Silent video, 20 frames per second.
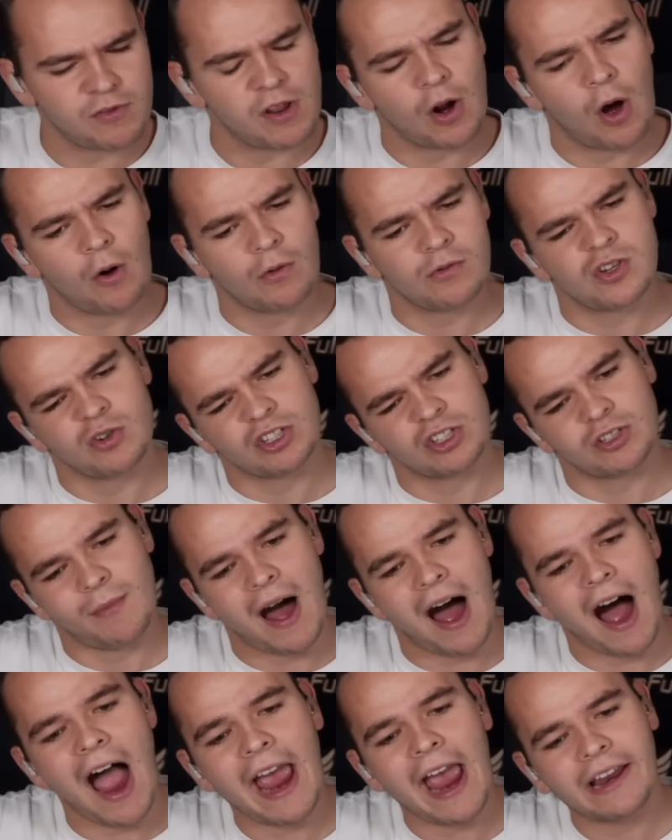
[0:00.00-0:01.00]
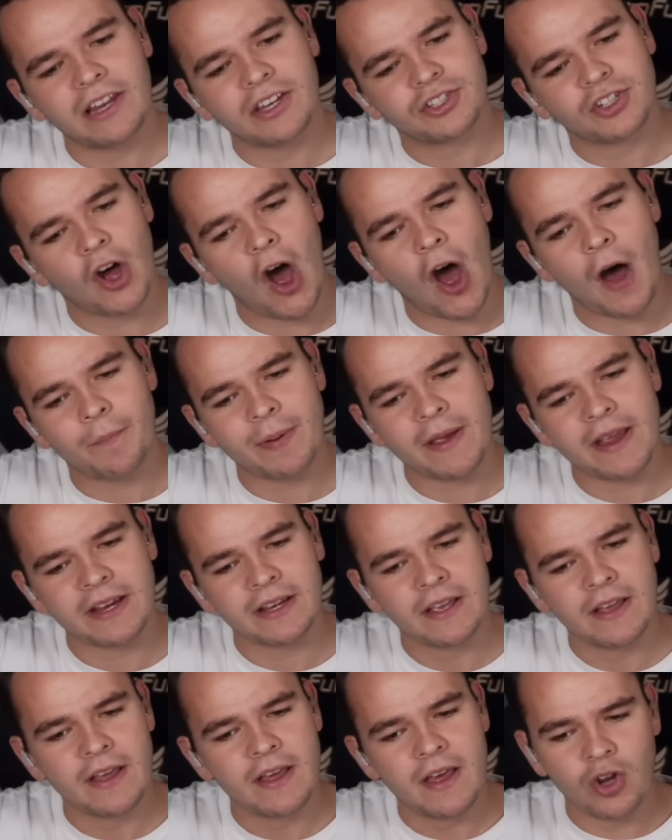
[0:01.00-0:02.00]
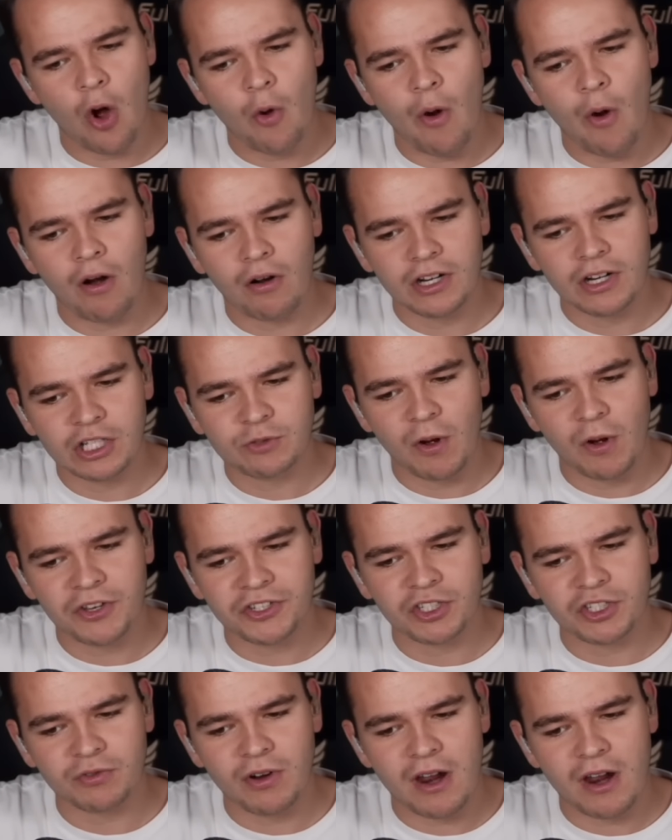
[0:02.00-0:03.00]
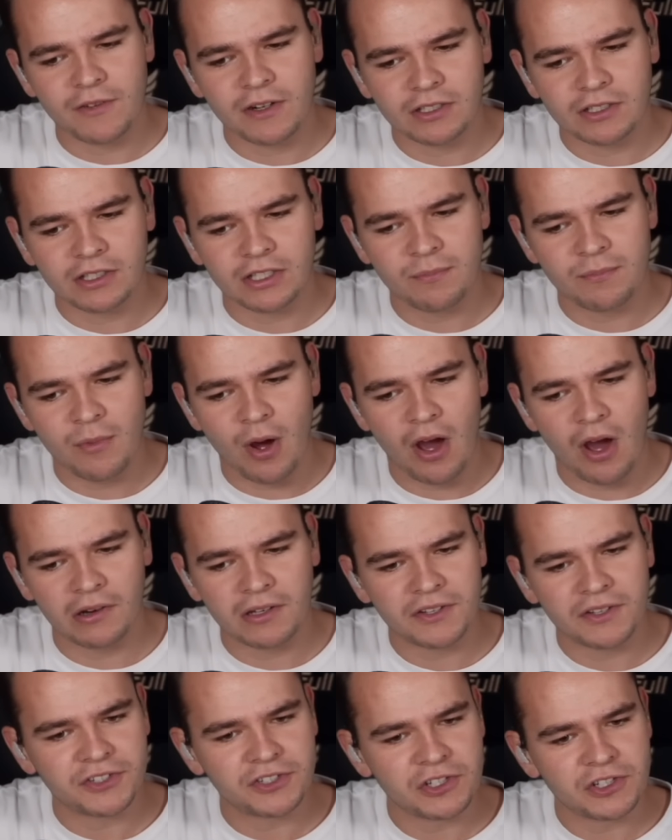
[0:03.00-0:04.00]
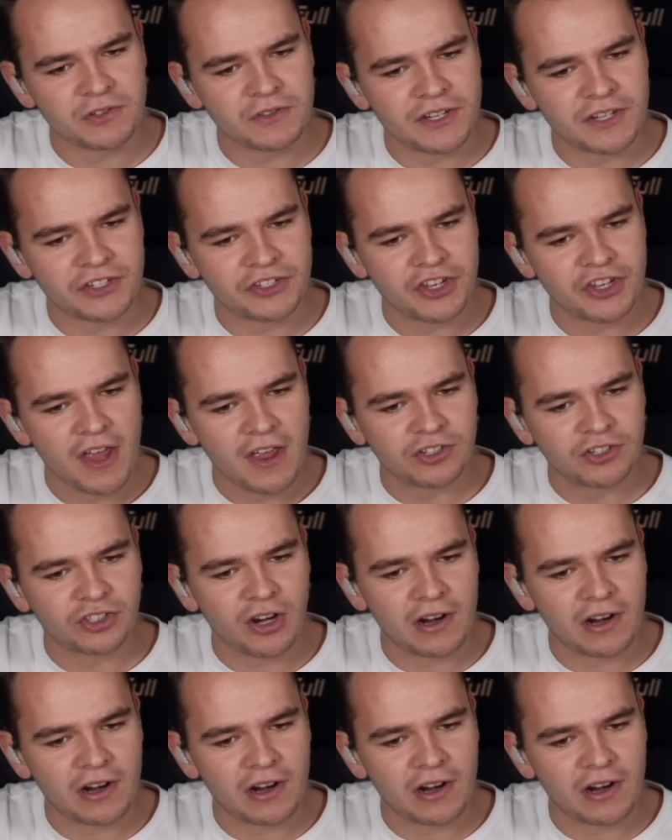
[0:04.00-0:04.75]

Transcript: you know, doing some island hopping. No worries whatsoever. Come on, let's do this.